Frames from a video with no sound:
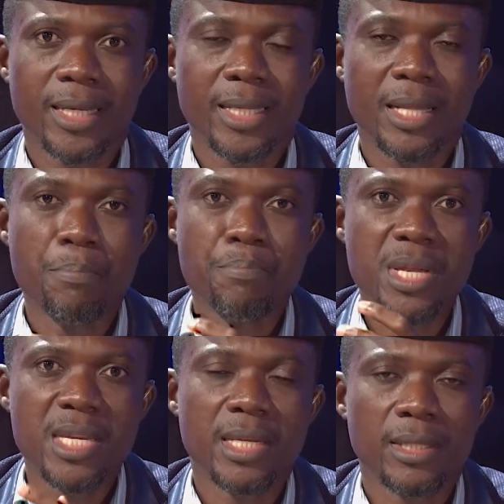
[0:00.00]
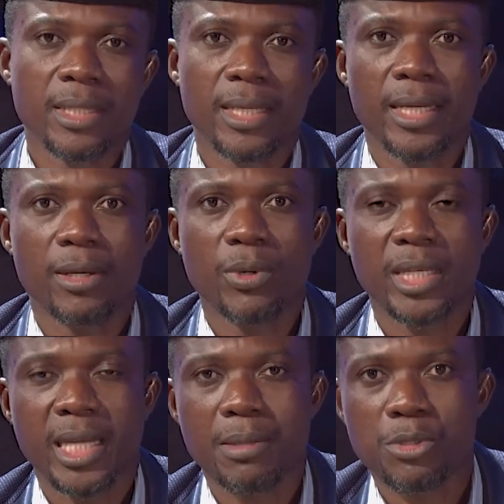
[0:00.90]
meaning when
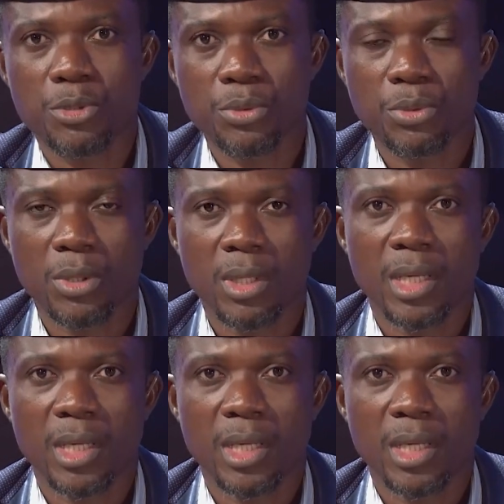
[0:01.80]
it comes to